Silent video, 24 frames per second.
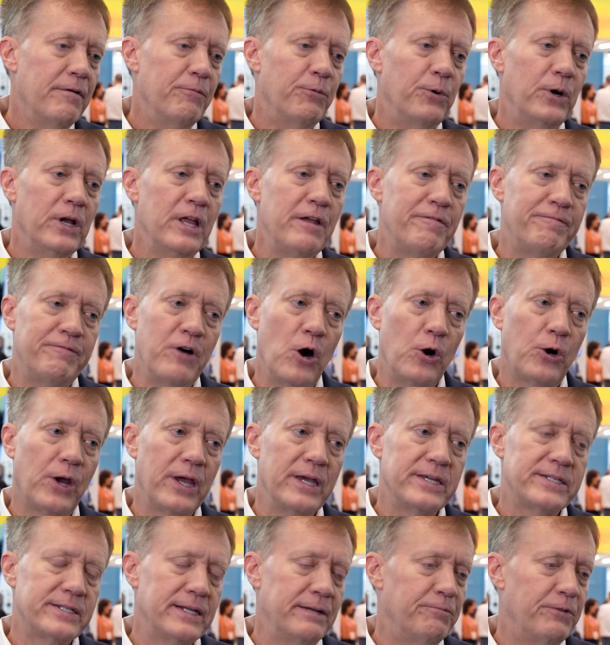Really
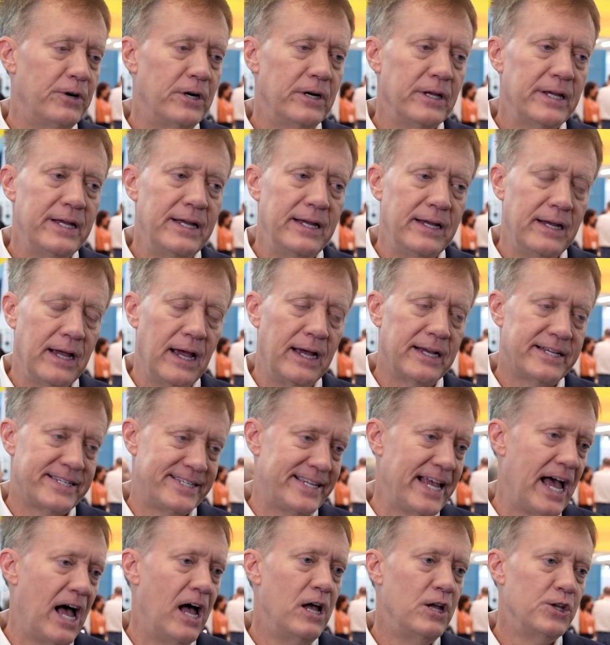focus and really
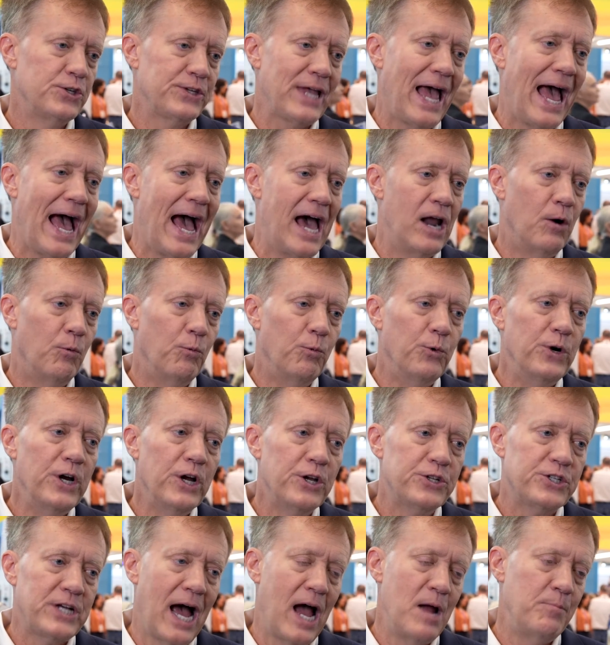excels at
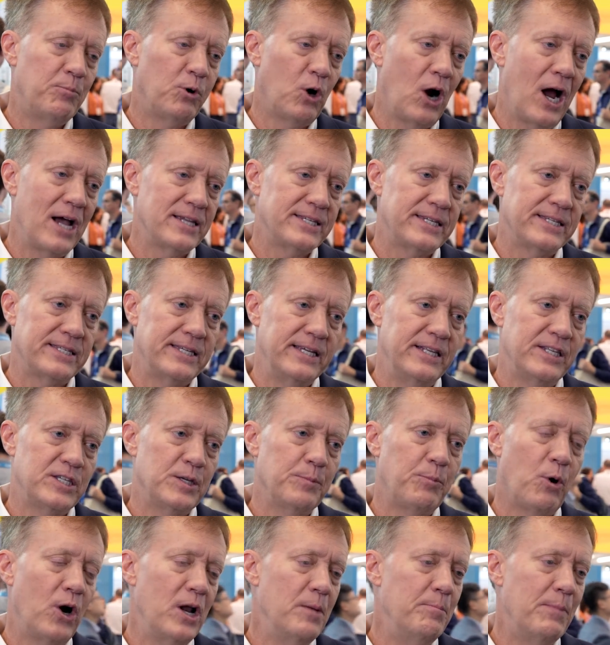real-time processing,
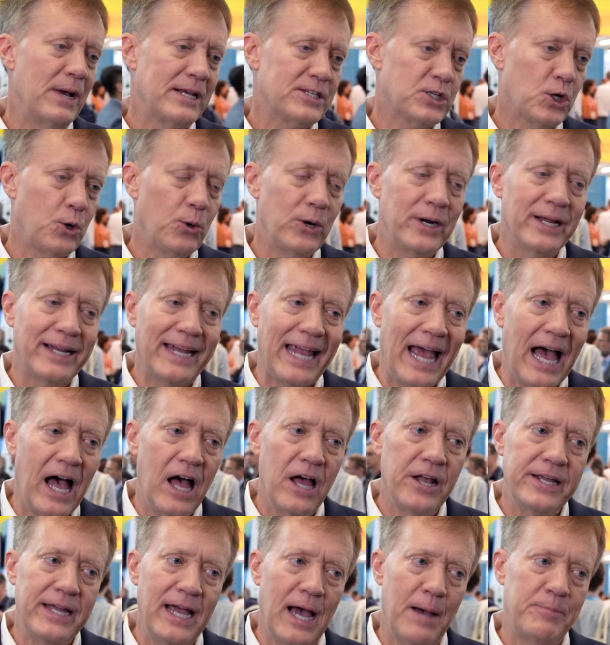supporting mixed
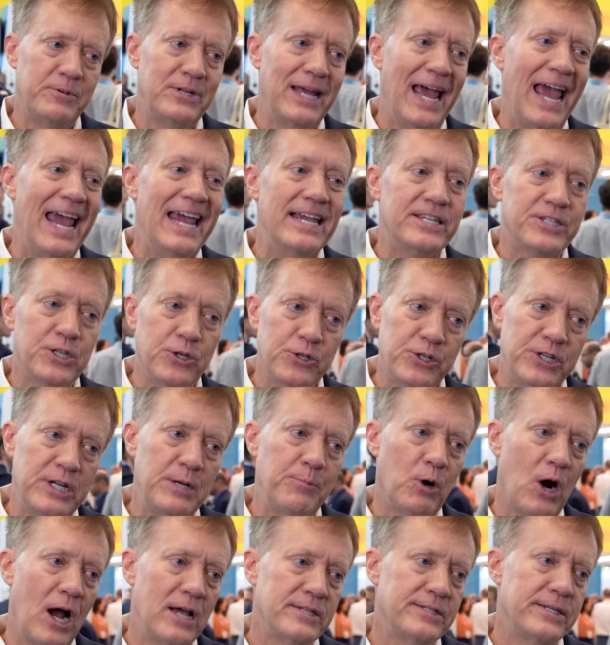criticality up to ASIL D
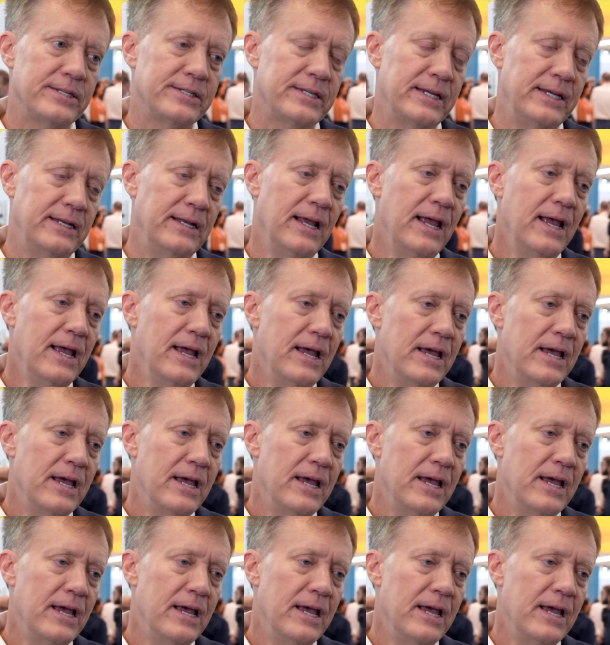processing.